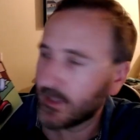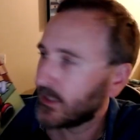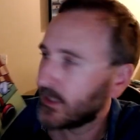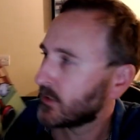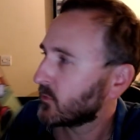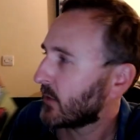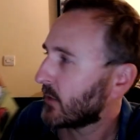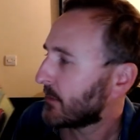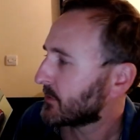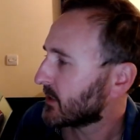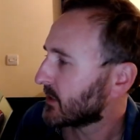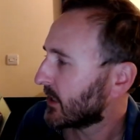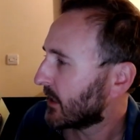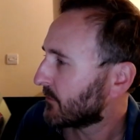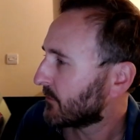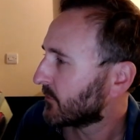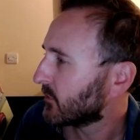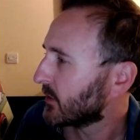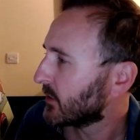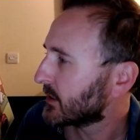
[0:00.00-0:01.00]
There's a website up
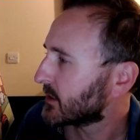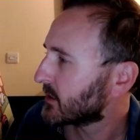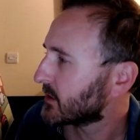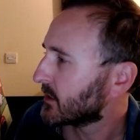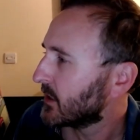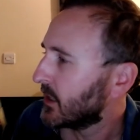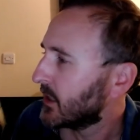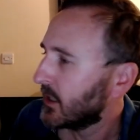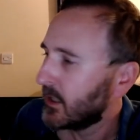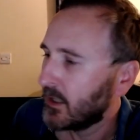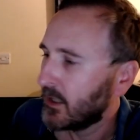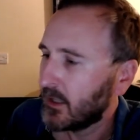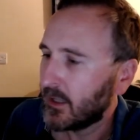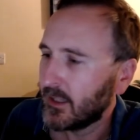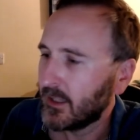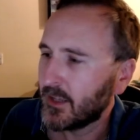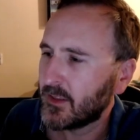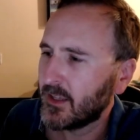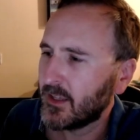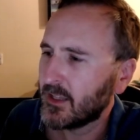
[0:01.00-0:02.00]
for it, and
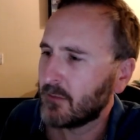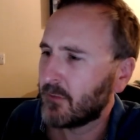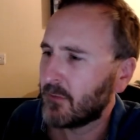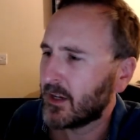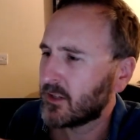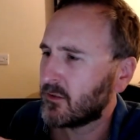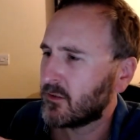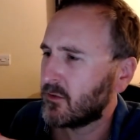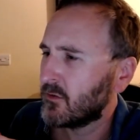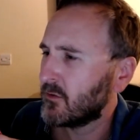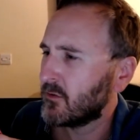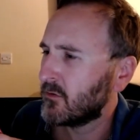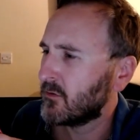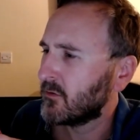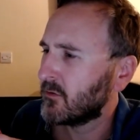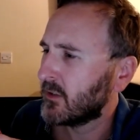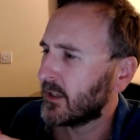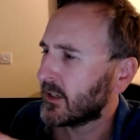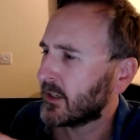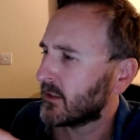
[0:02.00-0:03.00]
I think they might do
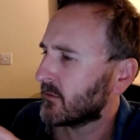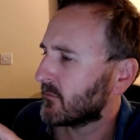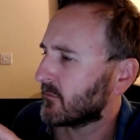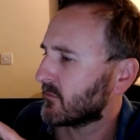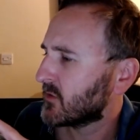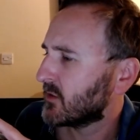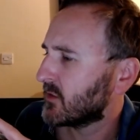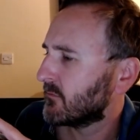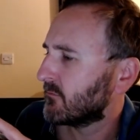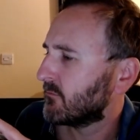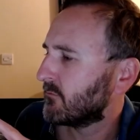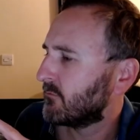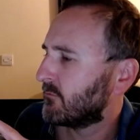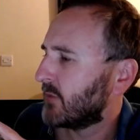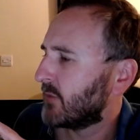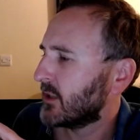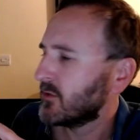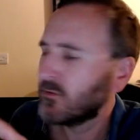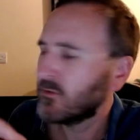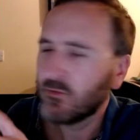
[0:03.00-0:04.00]
like some
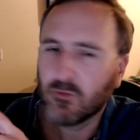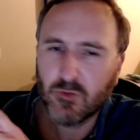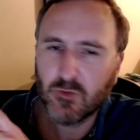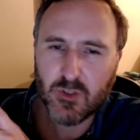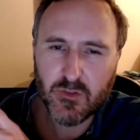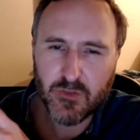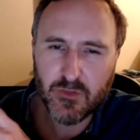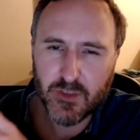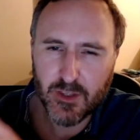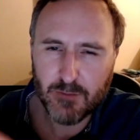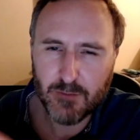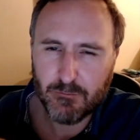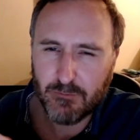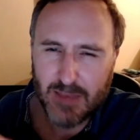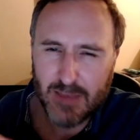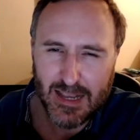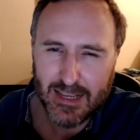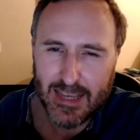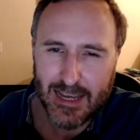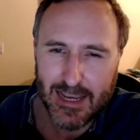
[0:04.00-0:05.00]
bundles for the
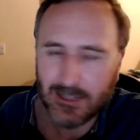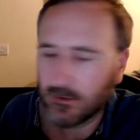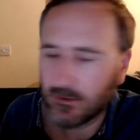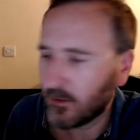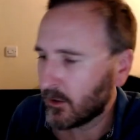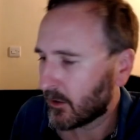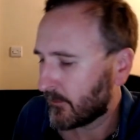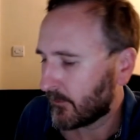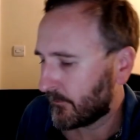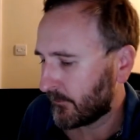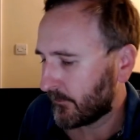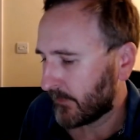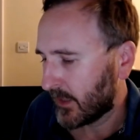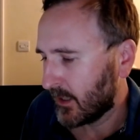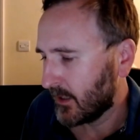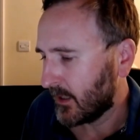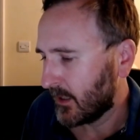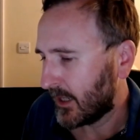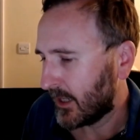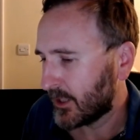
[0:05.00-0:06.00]
back catalogue.
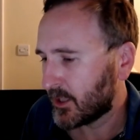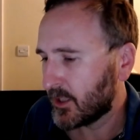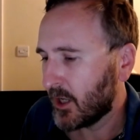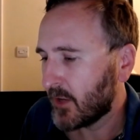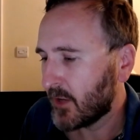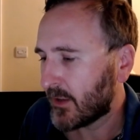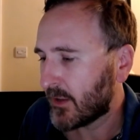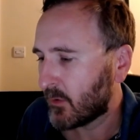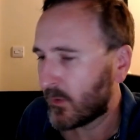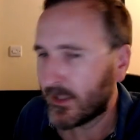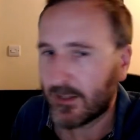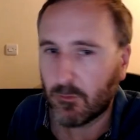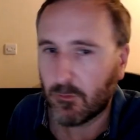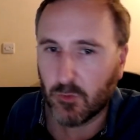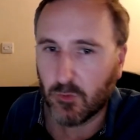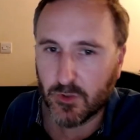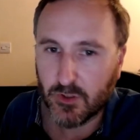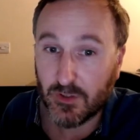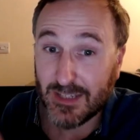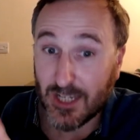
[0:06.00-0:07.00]
I just know that when it
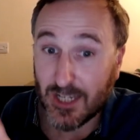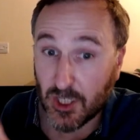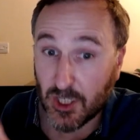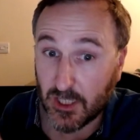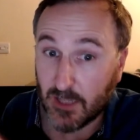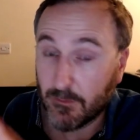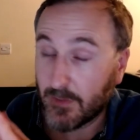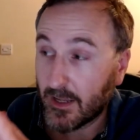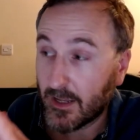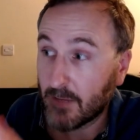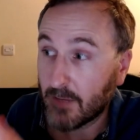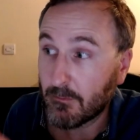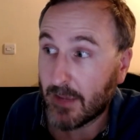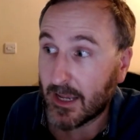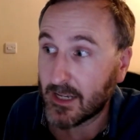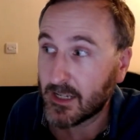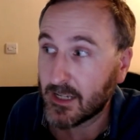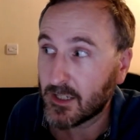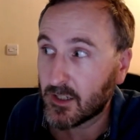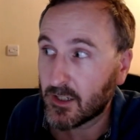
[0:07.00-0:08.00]
was initially being
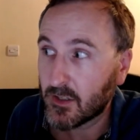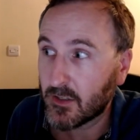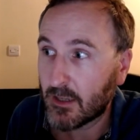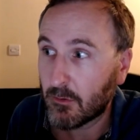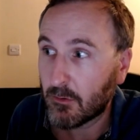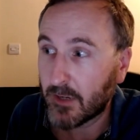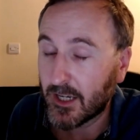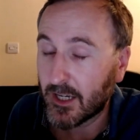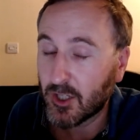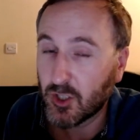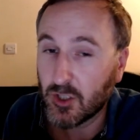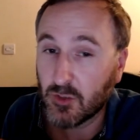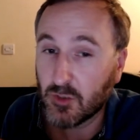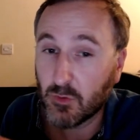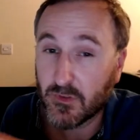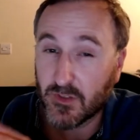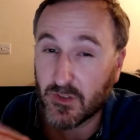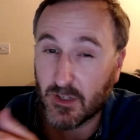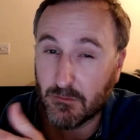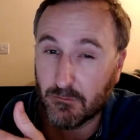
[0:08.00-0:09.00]
made, there were issues
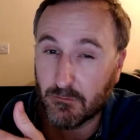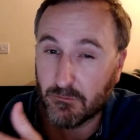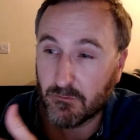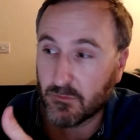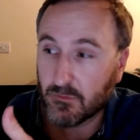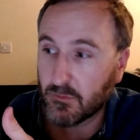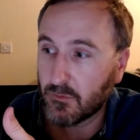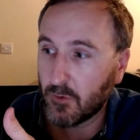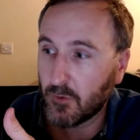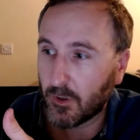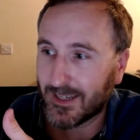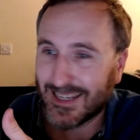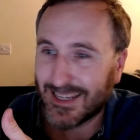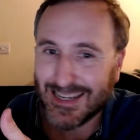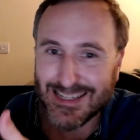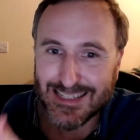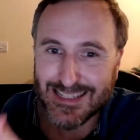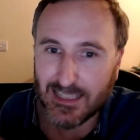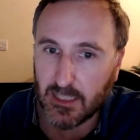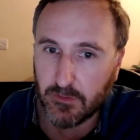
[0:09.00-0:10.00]
with some not
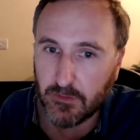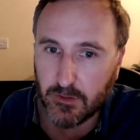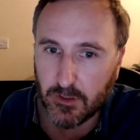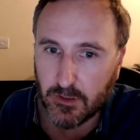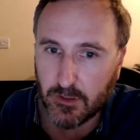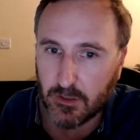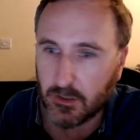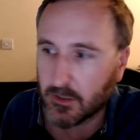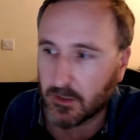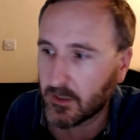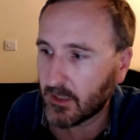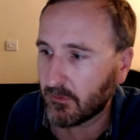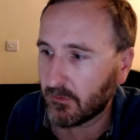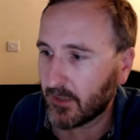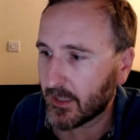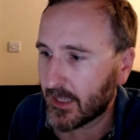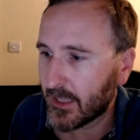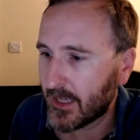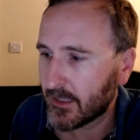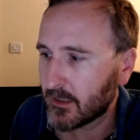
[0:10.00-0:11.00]
getting delivered and stuff
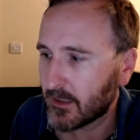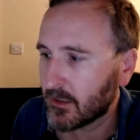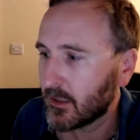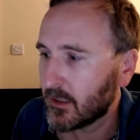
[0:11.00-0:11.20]
like that.